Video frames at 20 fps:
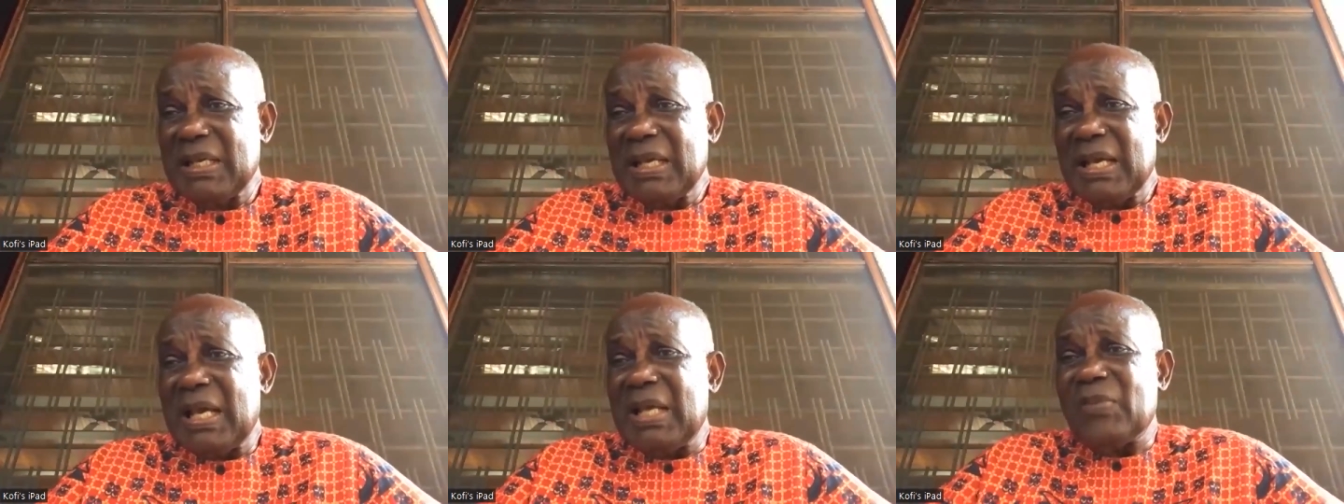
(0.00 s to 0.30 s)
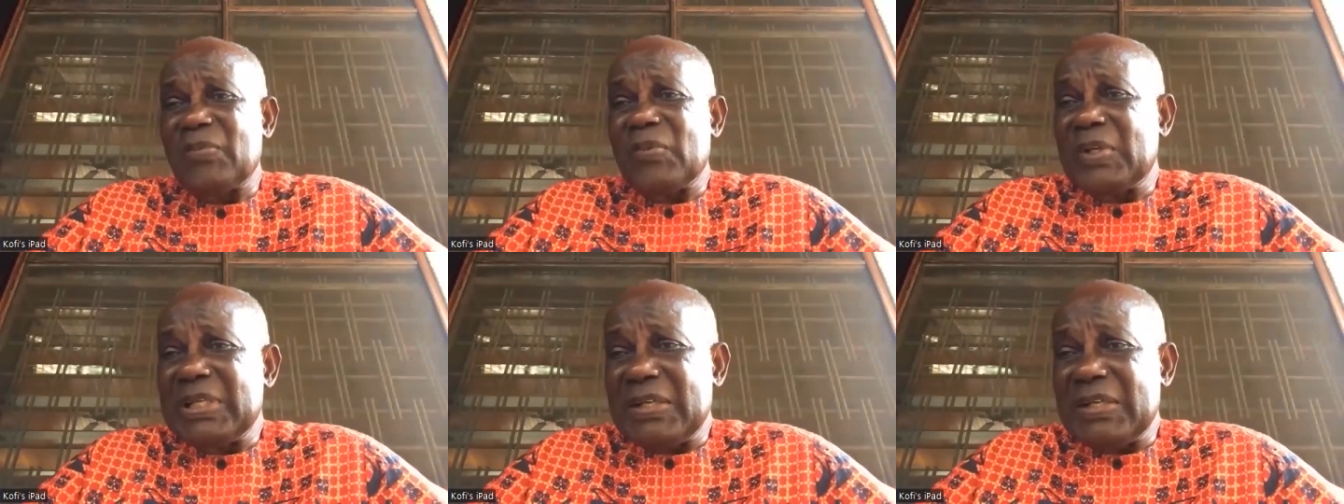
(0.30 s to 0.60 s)

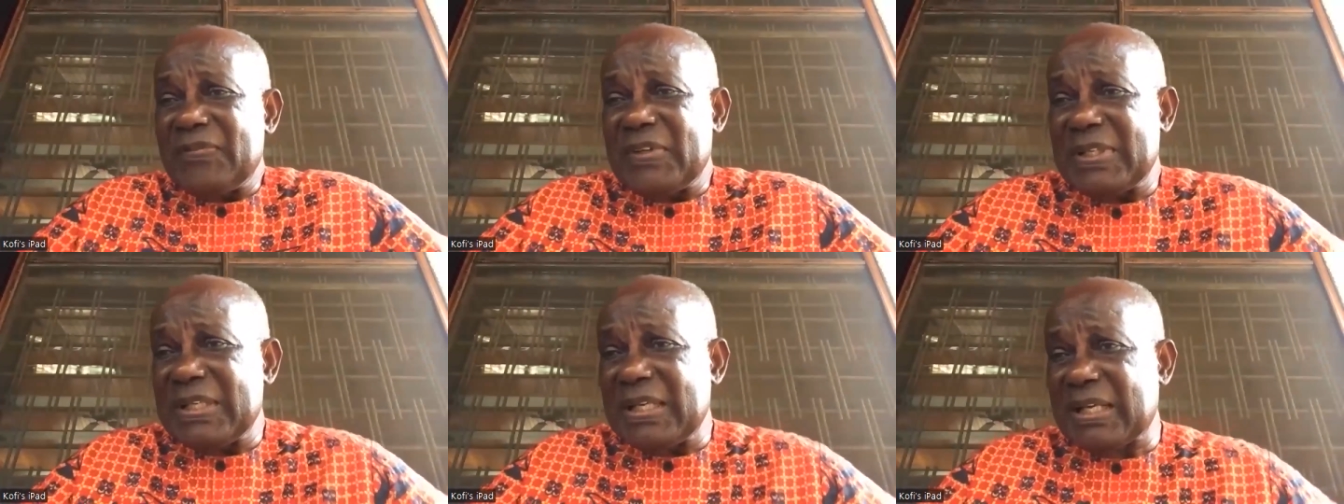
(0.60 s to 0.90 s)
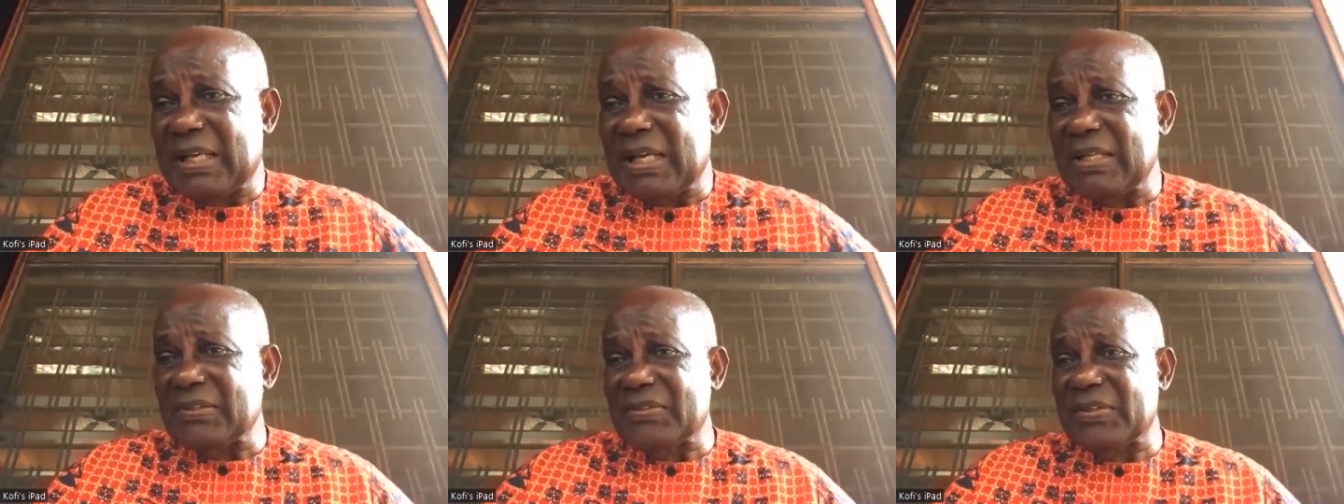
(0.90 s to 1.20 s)
And we mm-hmm. live in a
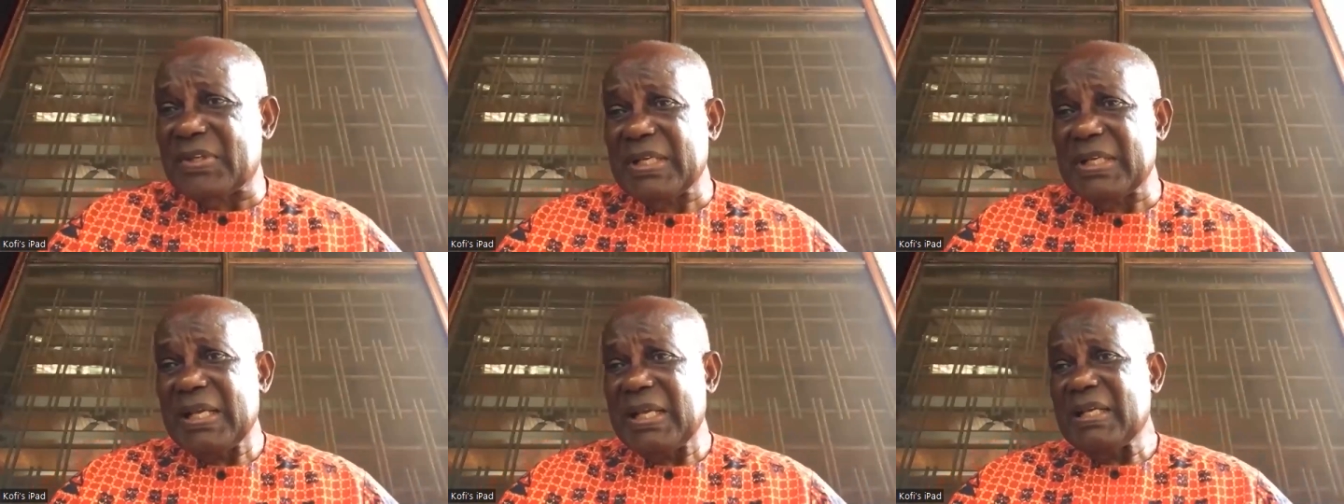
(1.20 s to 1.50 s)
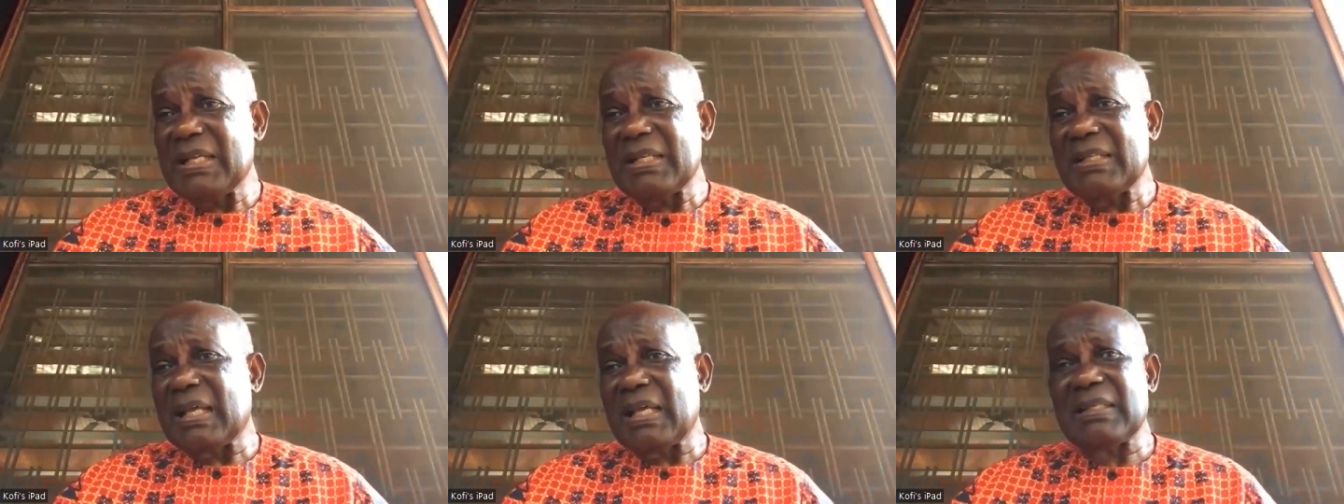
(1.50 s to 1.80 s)
country
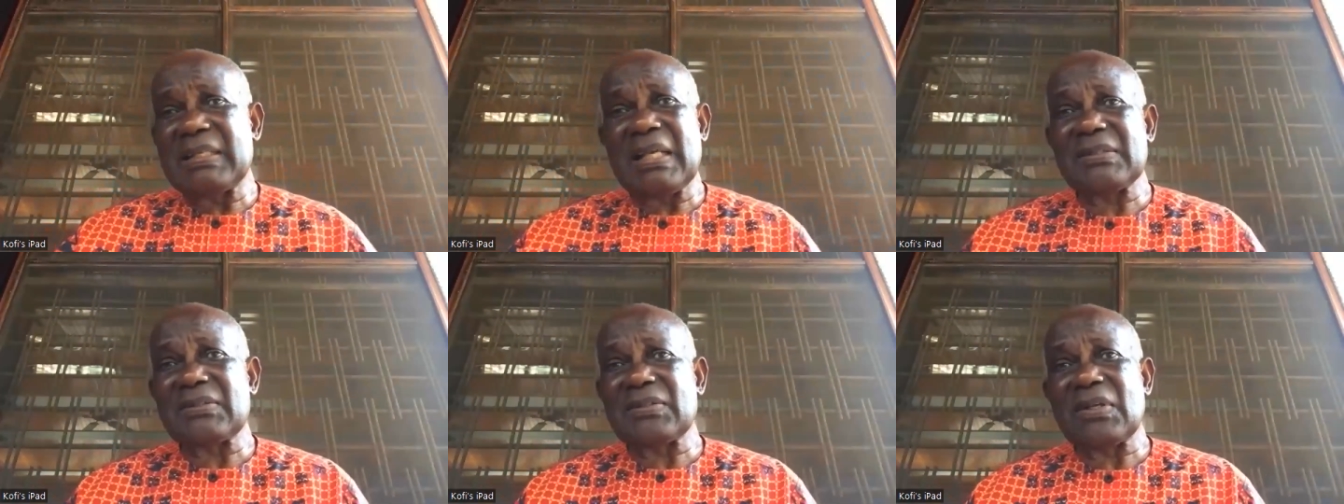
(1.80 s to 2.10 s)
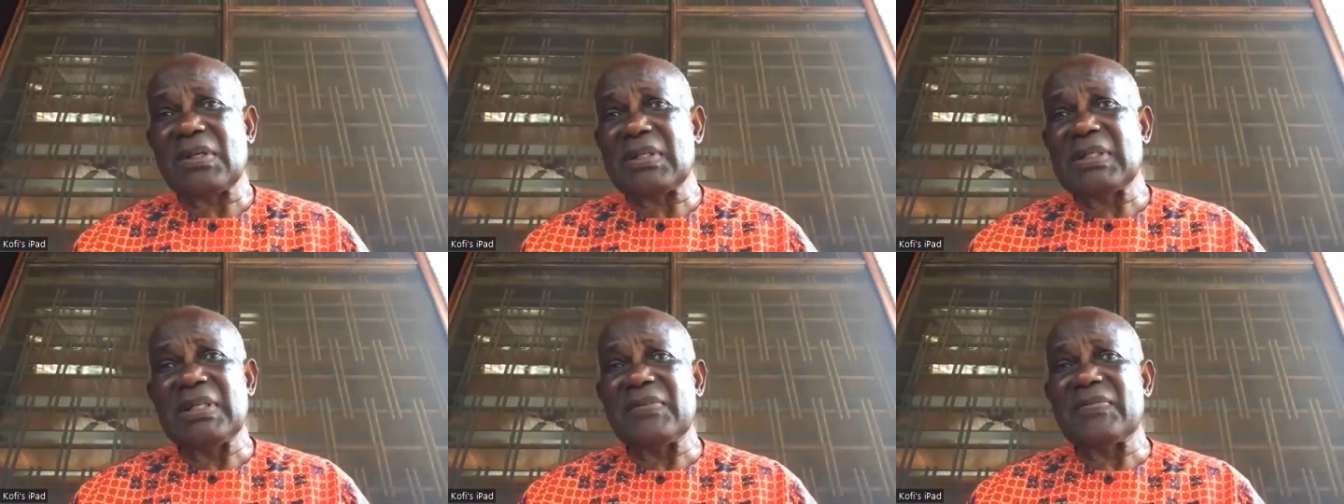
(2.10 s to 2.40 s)
that does
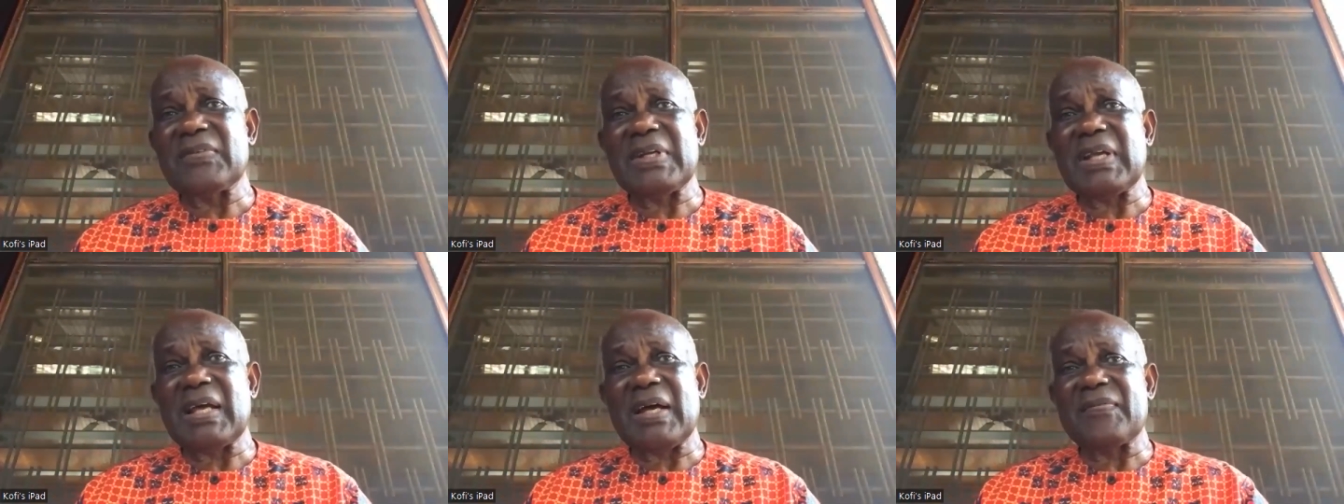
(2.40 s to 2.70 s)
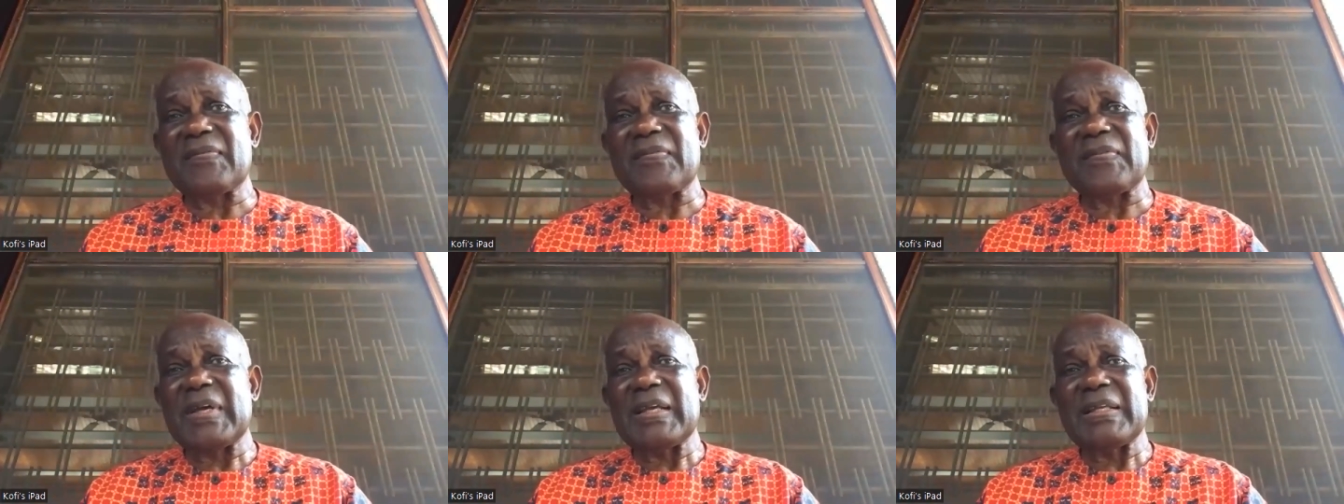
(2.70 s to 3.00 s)
not even have,